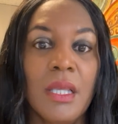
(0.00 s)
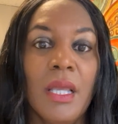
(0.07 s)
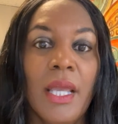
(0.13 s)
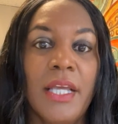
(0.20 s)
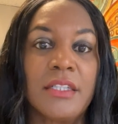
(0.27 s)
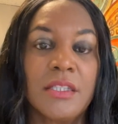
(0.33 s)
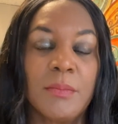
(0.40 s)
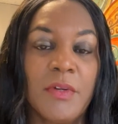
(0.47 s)

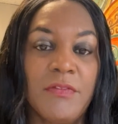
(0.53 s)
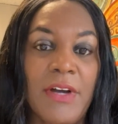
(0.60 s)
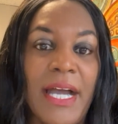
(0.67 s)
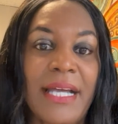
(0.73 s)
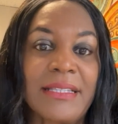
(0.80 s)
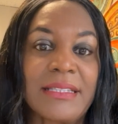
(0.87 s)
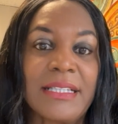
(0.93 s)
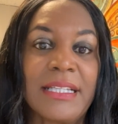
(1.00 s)
and to
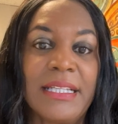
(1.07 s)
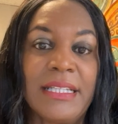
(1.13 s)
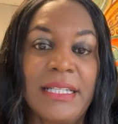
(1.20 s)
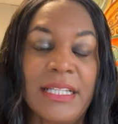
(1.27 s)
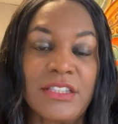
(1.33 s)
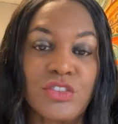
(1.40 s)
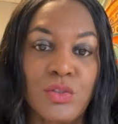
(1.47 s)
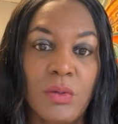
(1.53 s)
provide the
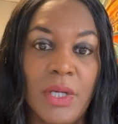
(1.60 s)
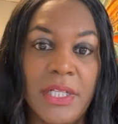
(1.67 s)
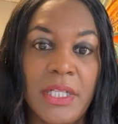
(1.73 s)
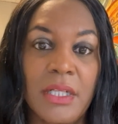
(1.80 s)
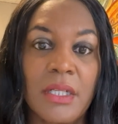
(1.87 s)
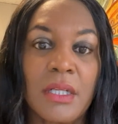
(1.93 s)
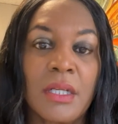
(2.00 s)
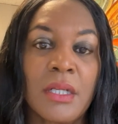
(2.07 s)

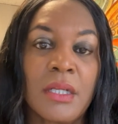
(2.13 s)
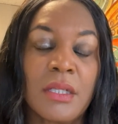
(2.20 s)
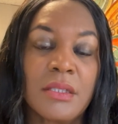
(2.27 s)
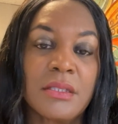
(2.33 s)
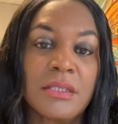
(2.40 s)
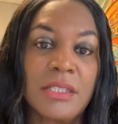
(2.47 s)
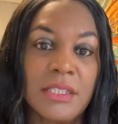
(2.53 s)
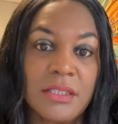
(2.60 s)
electronic
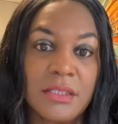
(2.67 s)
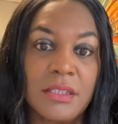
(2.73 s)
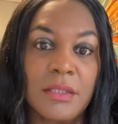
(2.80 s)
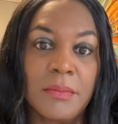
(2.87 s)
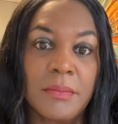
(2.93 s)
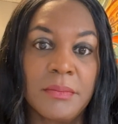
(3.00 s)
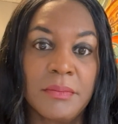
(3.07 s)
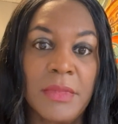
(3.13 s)

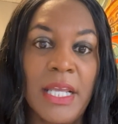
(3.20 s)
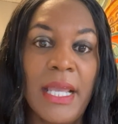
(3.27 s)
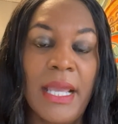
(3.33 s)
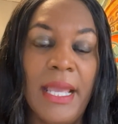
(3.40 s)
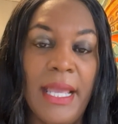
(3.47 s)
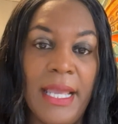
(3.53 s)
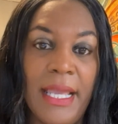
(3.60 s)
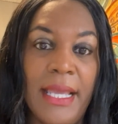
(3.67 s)
system
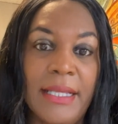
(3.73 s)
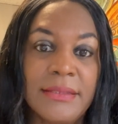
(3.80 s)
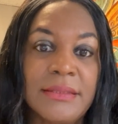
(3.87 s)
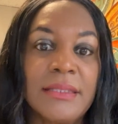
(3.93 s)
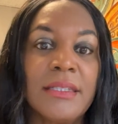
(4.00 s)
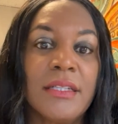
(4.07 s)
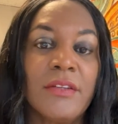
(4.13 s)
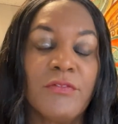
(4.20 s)
and
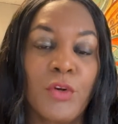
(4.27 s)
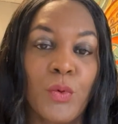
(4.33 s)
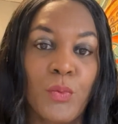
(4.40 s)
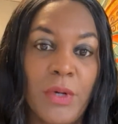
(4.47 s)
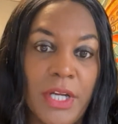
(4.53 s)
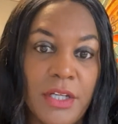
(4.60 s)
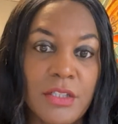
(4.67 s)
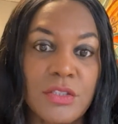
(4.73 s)
for
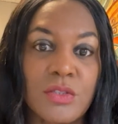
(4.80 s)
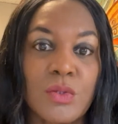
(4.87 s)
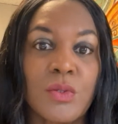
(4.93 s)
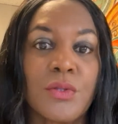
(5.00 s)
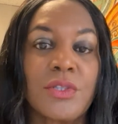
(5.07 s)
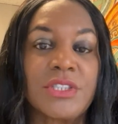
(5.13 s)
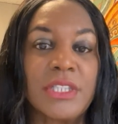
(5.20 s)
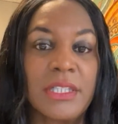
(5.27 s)
record
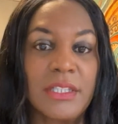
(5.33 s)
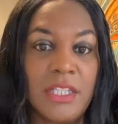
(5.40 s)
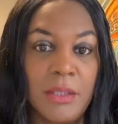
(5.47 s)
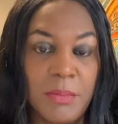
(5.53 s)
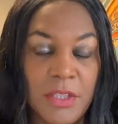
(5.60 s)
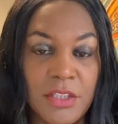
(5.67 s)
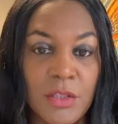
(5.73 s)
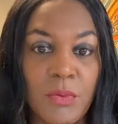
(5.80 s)
storage and
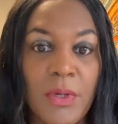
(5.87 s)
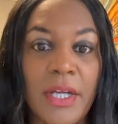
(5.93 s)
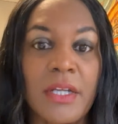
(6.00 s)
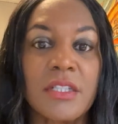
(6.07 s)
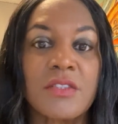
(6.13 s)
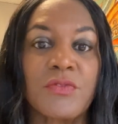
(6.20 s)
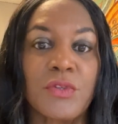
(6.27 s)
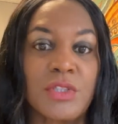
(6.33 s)
keeping the
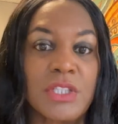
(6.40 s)
records for